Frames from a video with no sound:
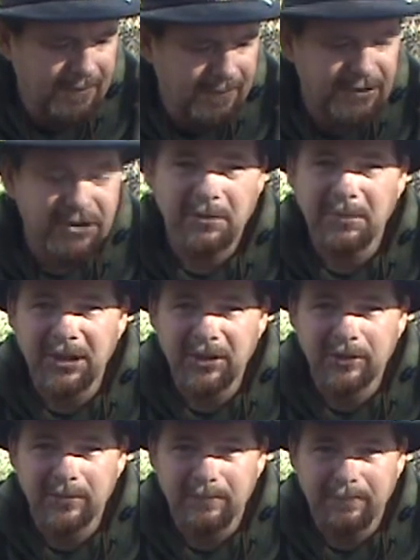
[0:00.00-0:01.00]
which to me
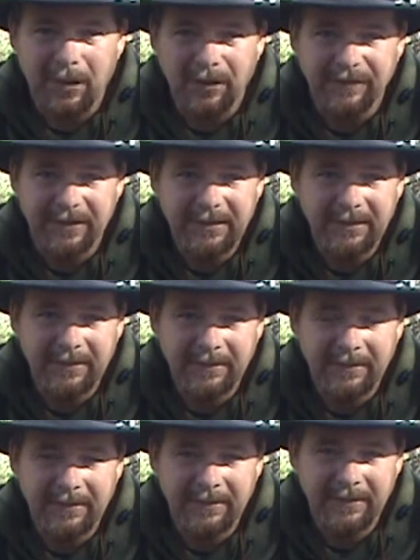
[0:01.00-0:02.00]
is perfect.
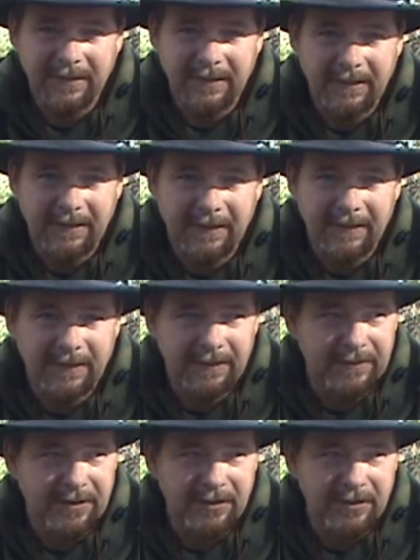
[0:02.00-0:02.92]
It's